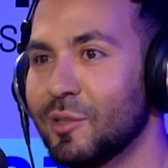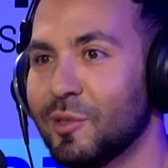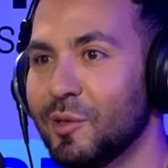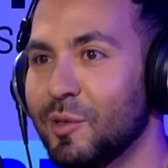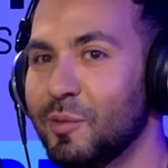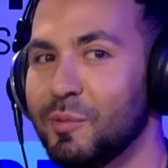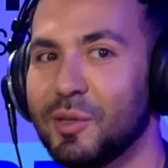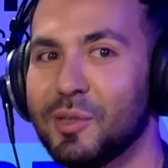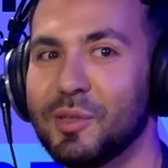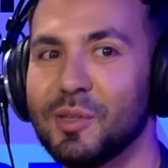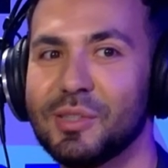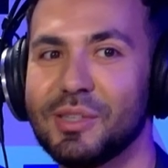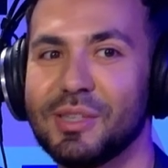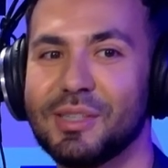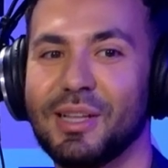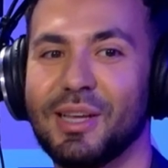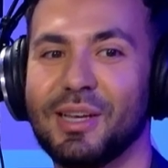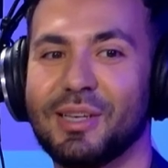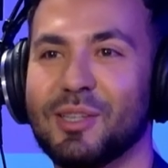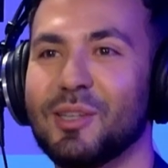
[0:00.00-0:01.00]
You know, because
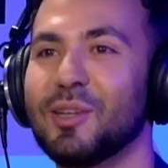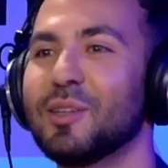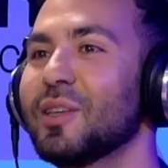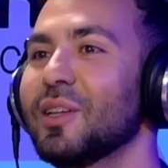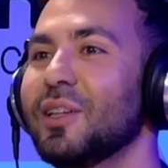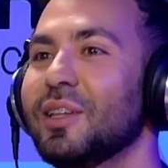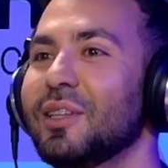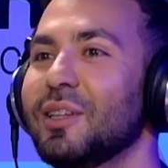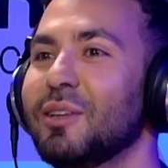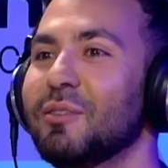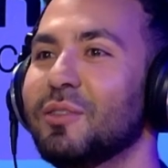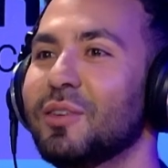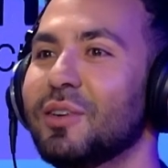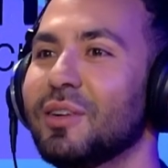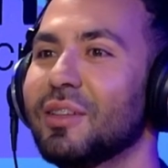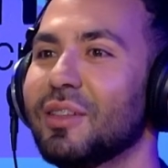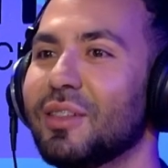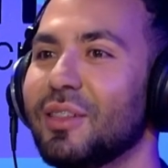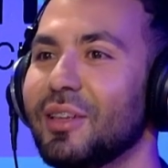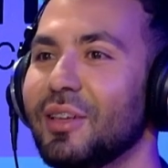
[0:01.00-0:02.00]
it's like totally
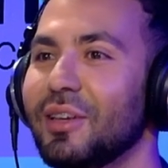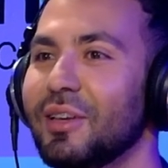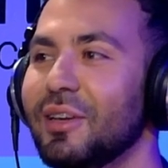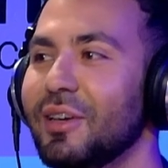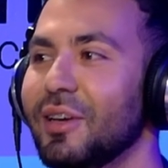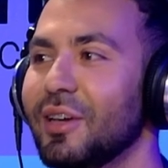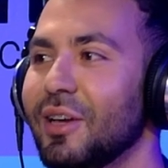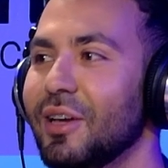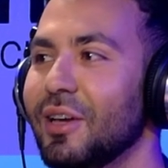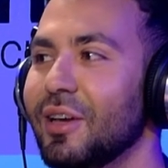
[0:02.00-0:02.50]
different thing,